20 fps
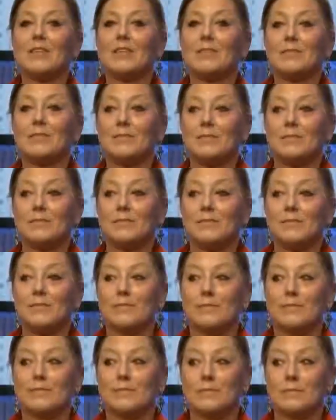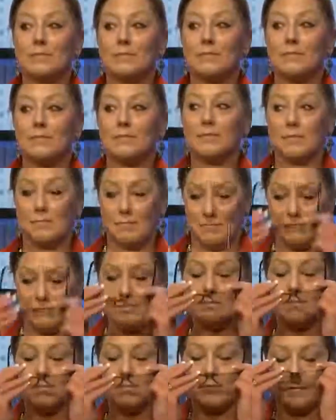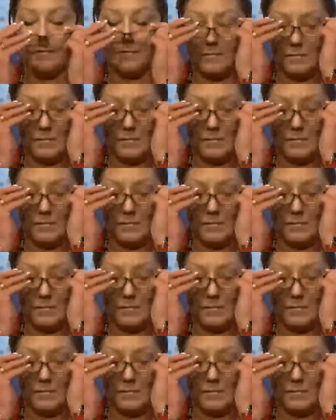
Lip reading: Well, thank you, Leah. Thank you very much.